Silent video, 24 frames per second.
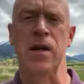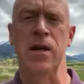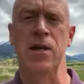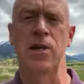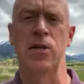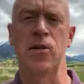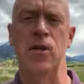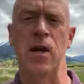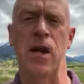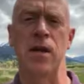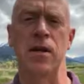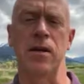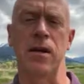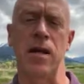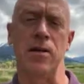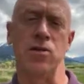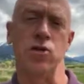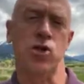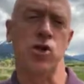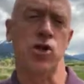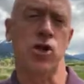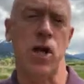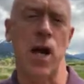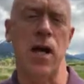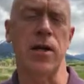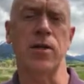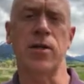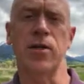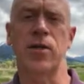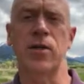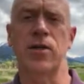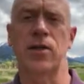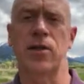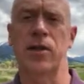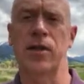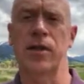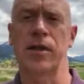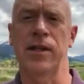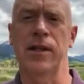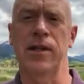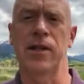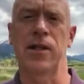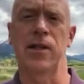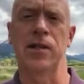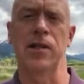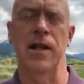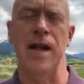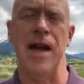And just the
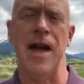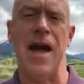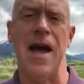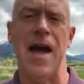little